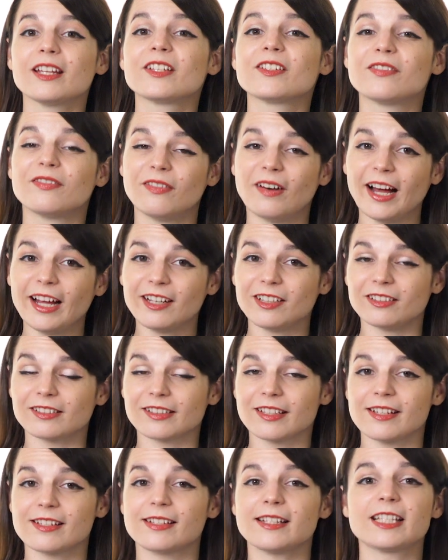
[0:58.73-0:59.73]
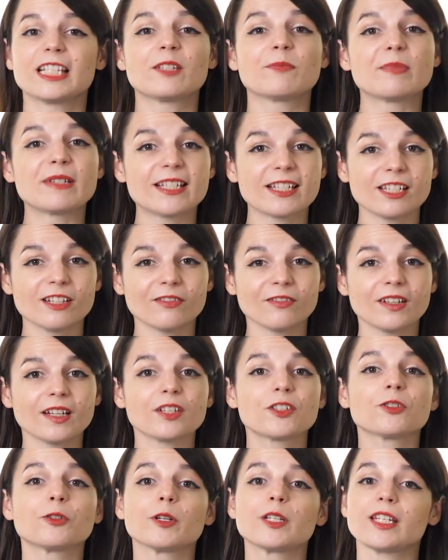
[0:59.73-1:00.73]
it is vital to set
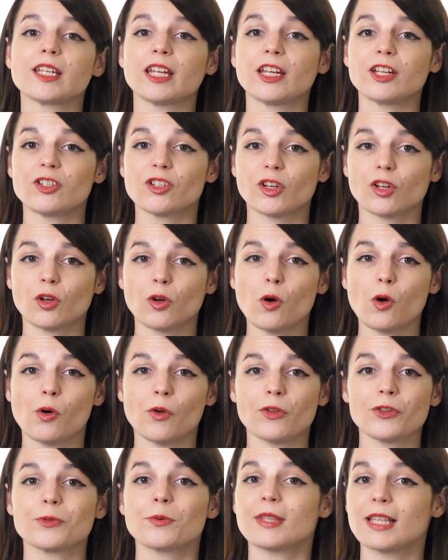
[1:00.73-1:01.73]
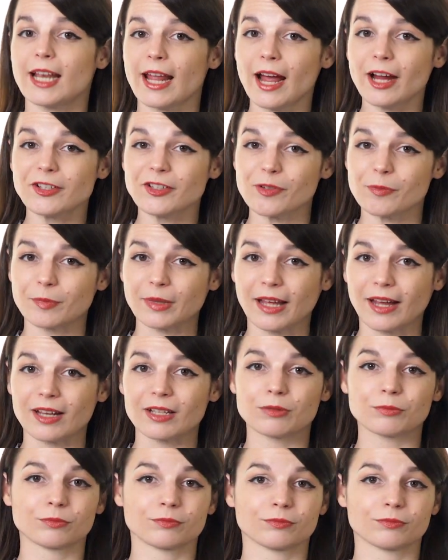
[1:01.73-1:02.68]
specific strategic goals with an action plan.